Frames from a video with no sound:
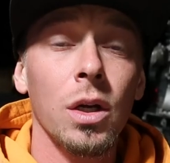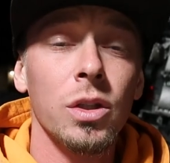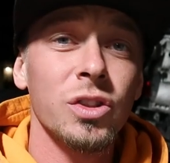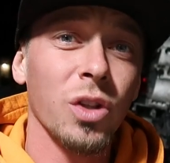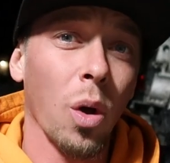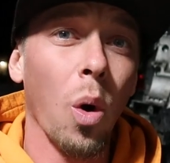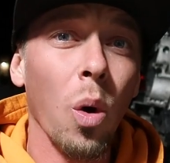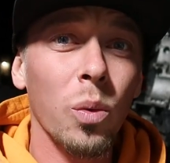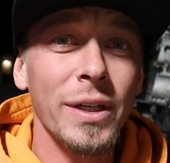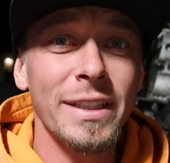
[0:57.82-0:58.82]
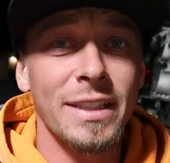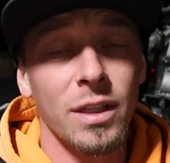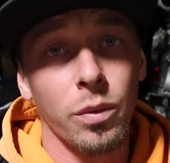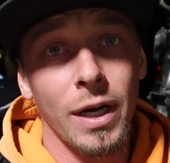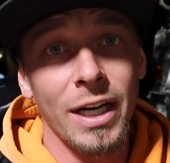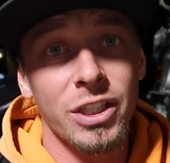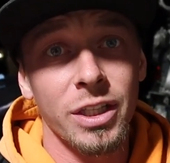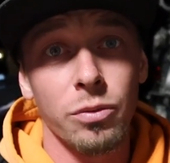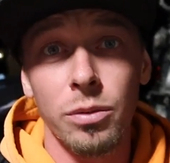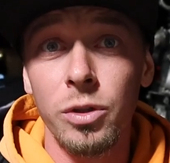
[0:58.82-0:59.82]
So the whole reason that we're
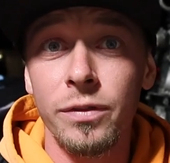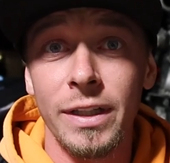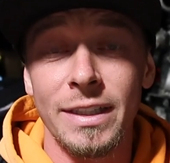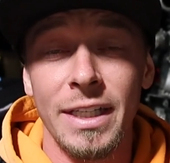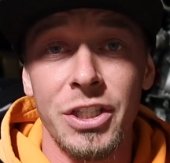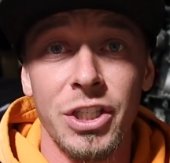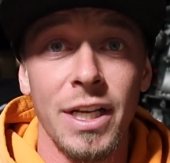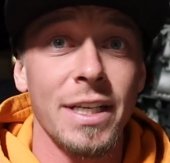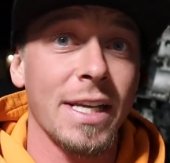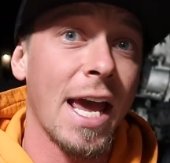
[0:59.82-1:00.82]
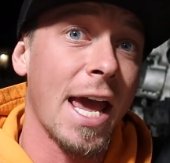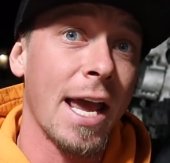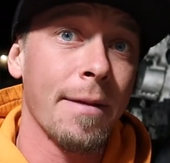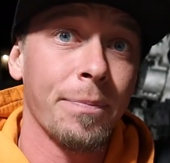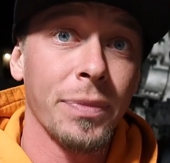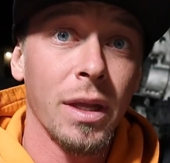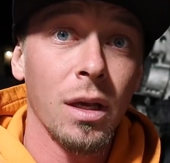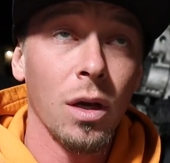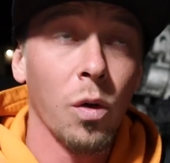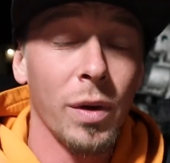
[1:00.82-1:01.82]
actually removing this engine is A,
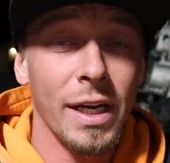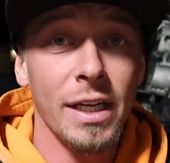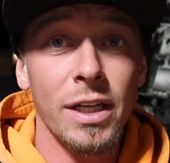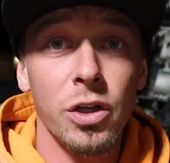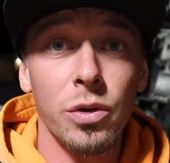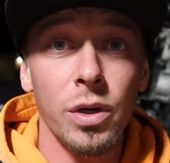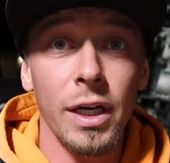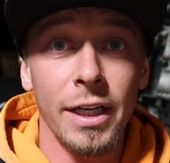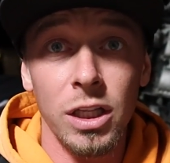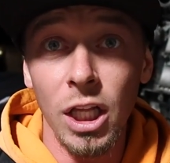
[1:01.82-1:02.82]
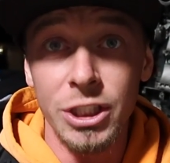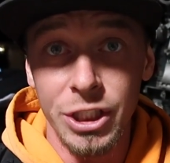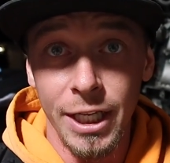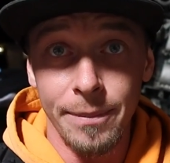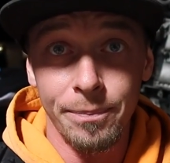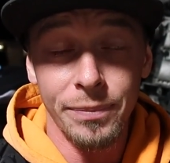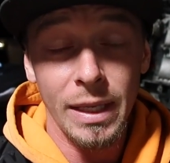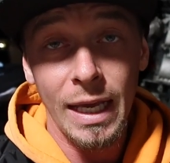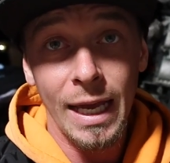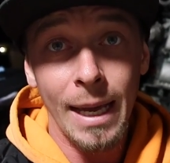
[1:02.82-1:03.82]
we need to do a clutch in it,
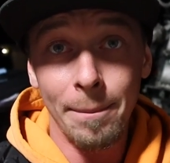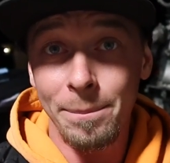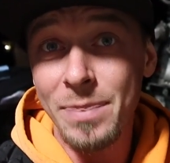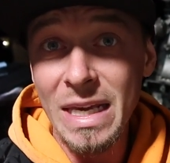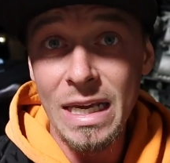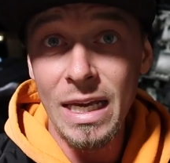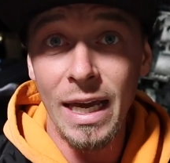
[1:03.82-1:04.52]
and B,